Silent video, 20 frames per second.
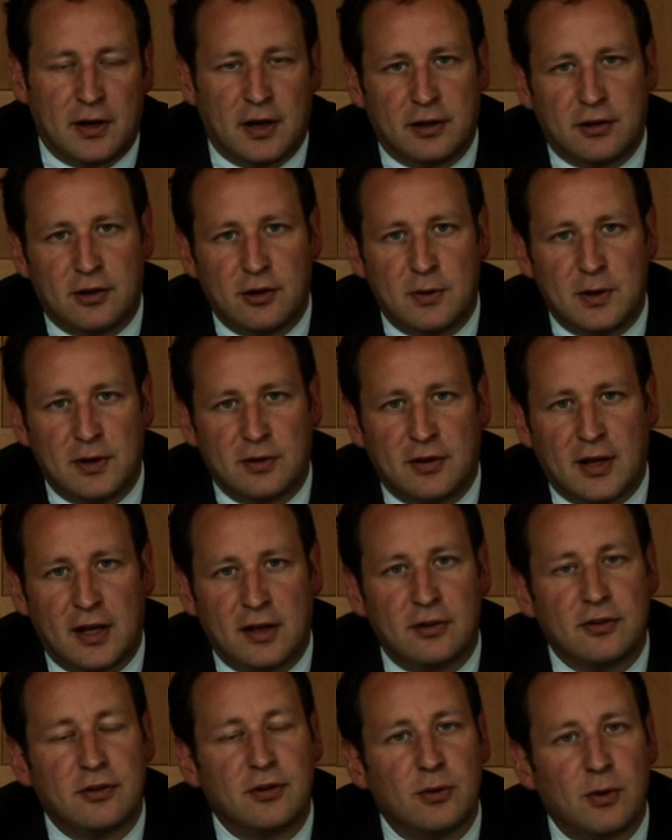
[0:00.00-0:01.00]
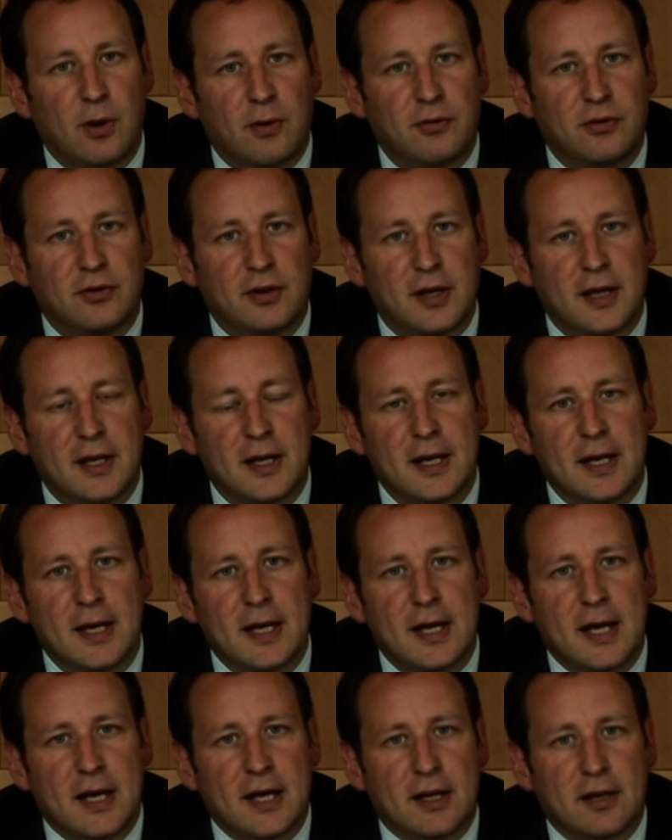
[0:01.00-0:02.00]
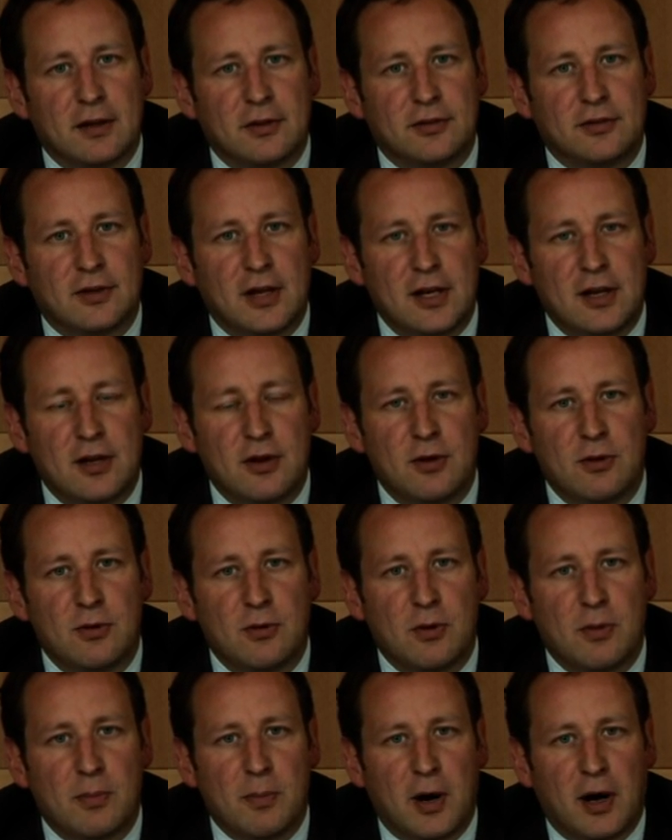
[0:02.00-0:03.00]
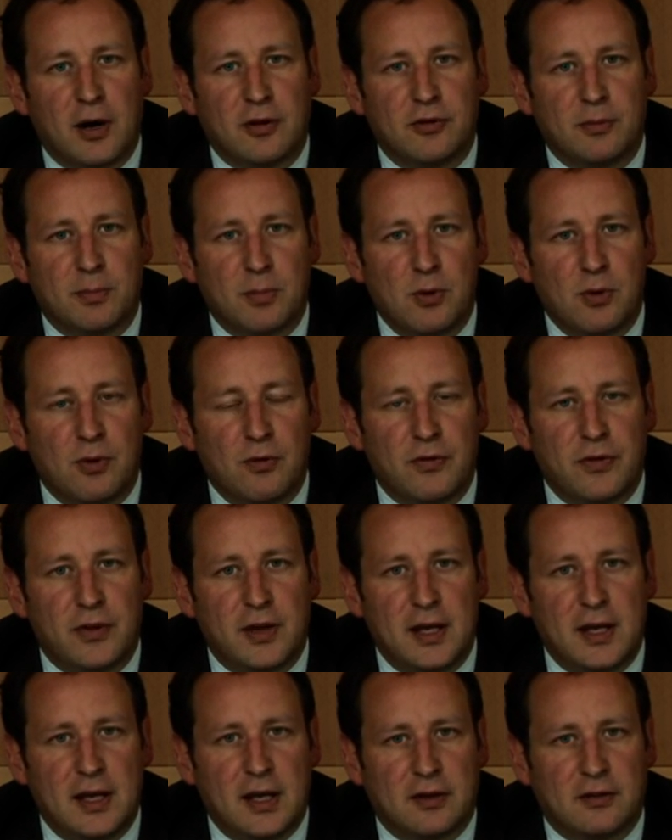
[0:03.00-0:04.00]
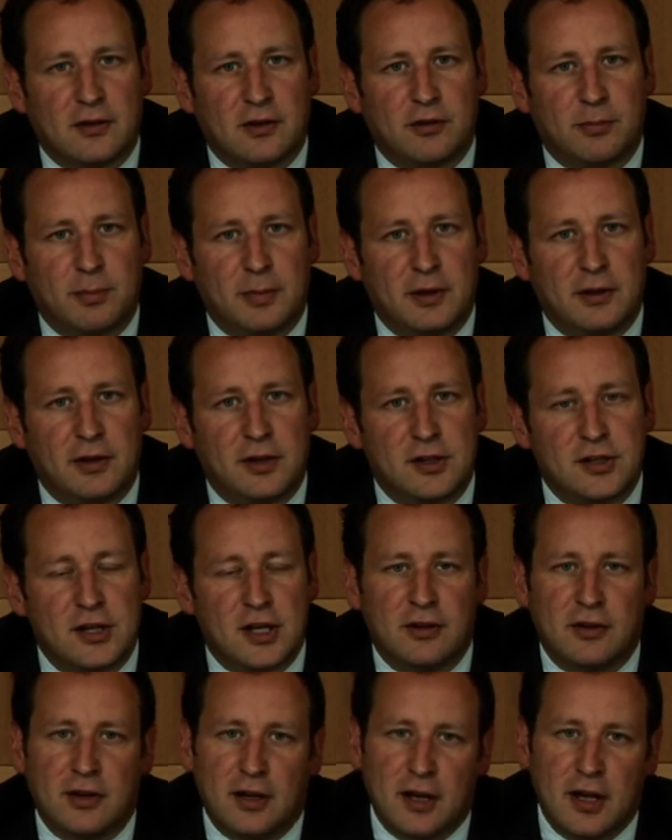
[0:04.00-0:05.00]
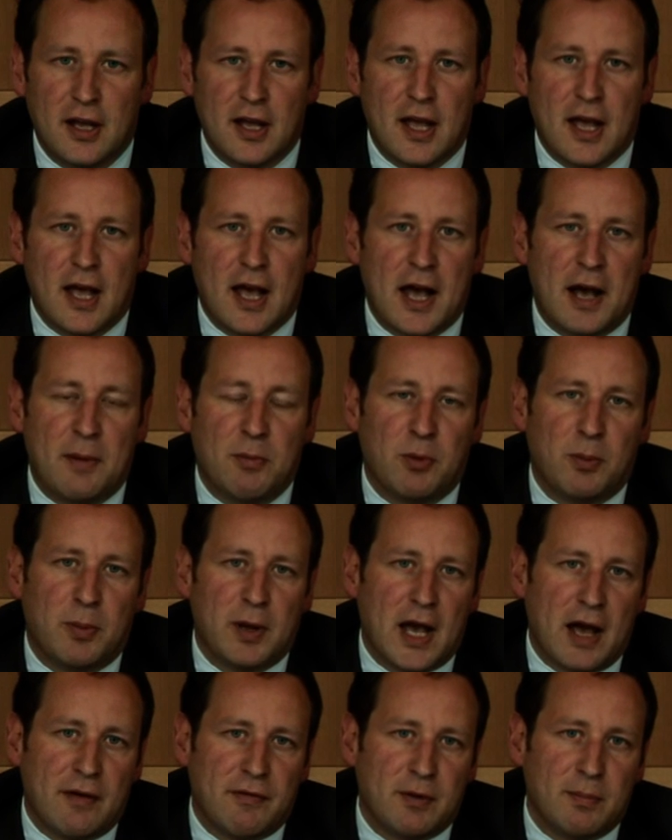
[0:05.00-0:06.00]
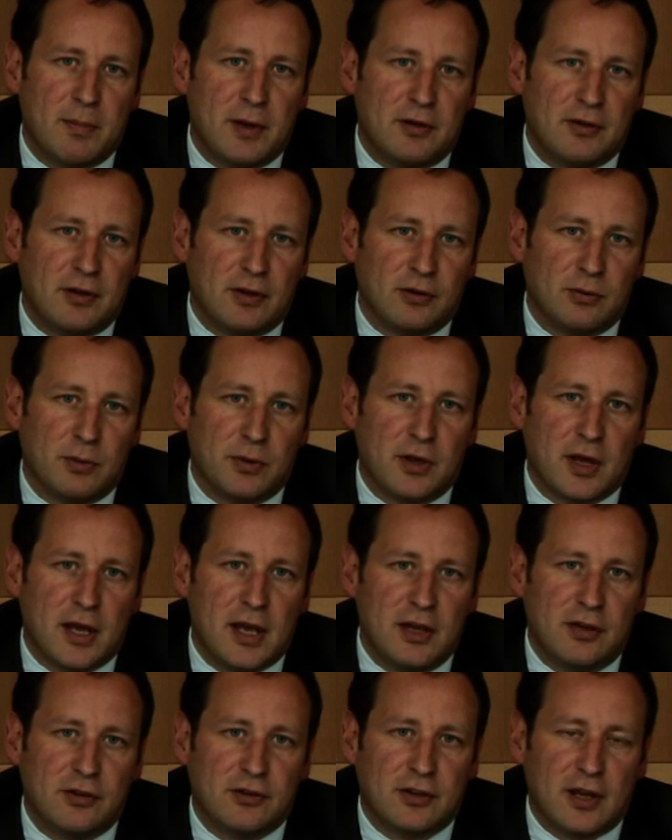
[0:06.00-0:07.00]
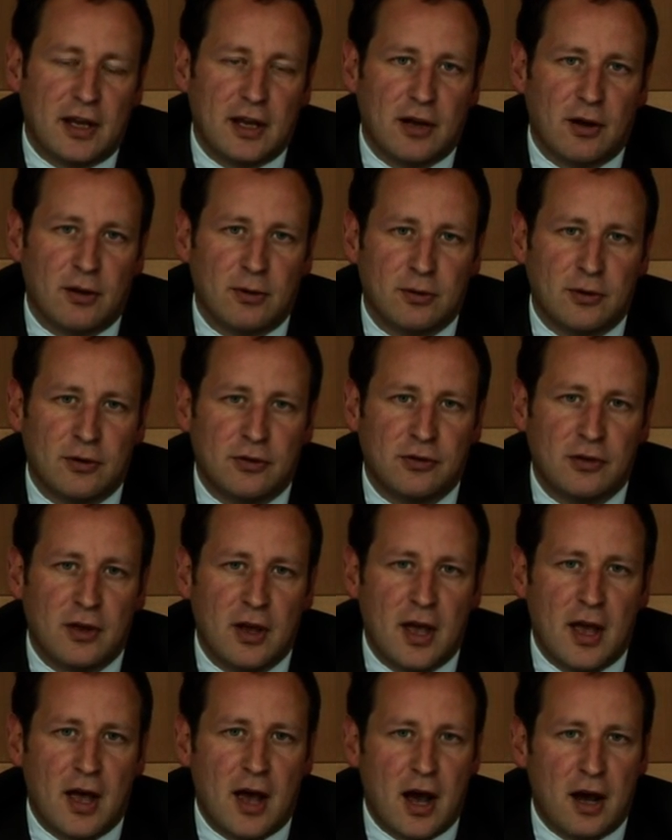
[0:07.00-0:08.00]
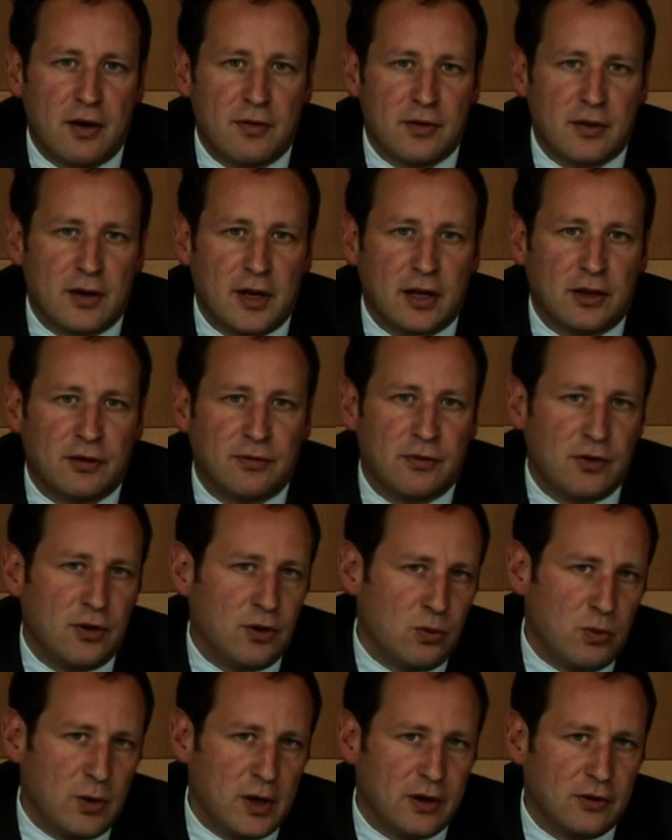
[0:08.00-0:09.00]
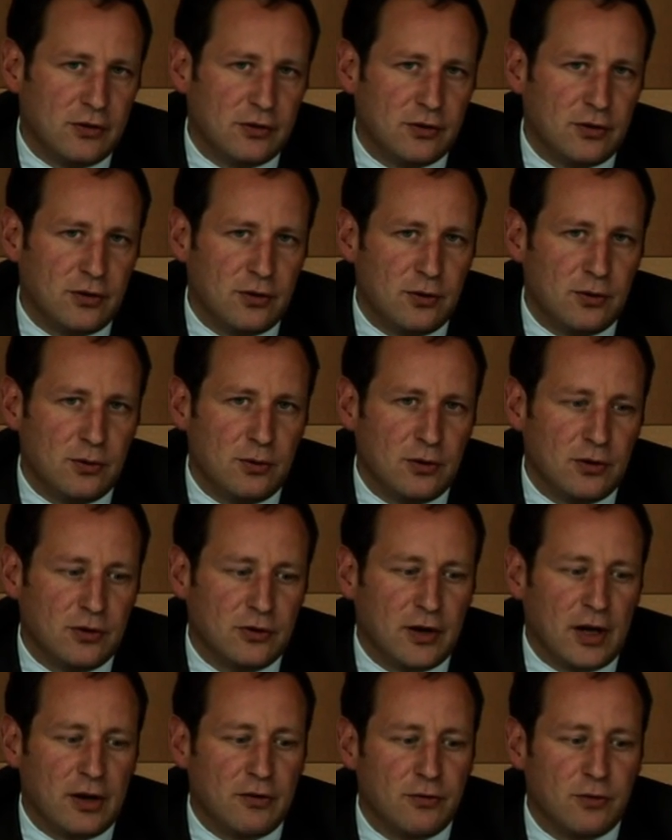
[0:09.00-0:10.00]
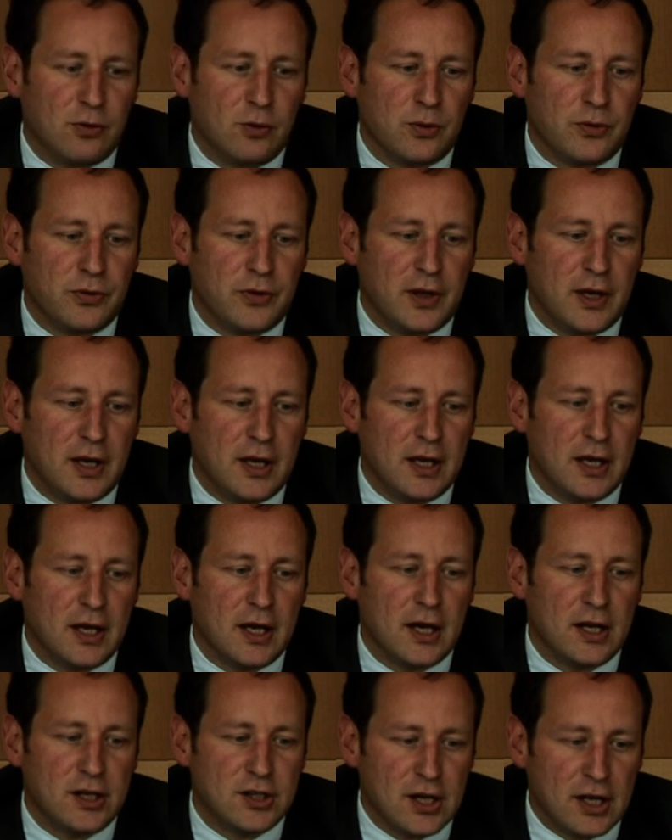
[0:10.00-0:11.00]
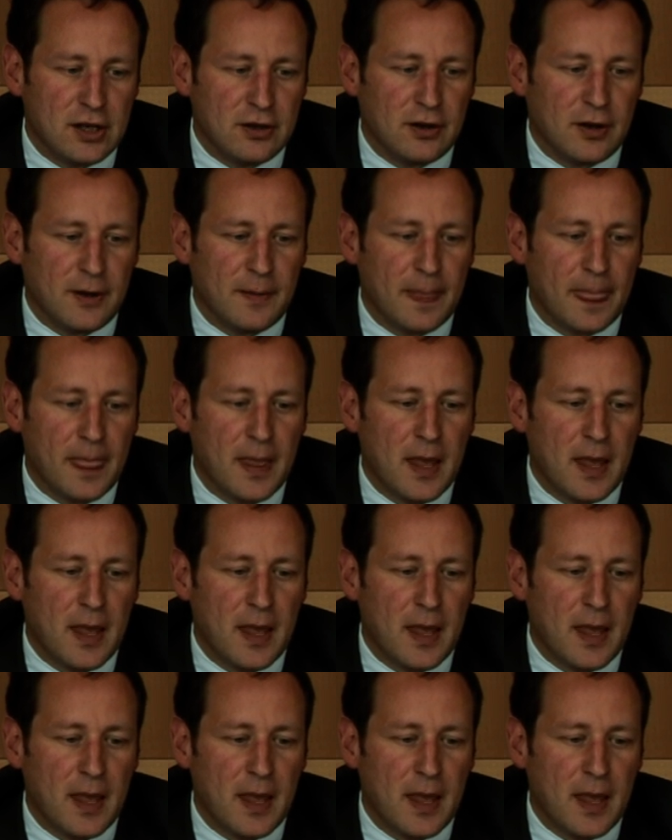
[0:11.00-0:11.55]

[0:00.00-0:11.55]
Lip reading: I do intend to obviously continue my support for the e-accessibility agenda, and we'll be having meetings with key stakeholders over the next few weeks to take forward the agenda.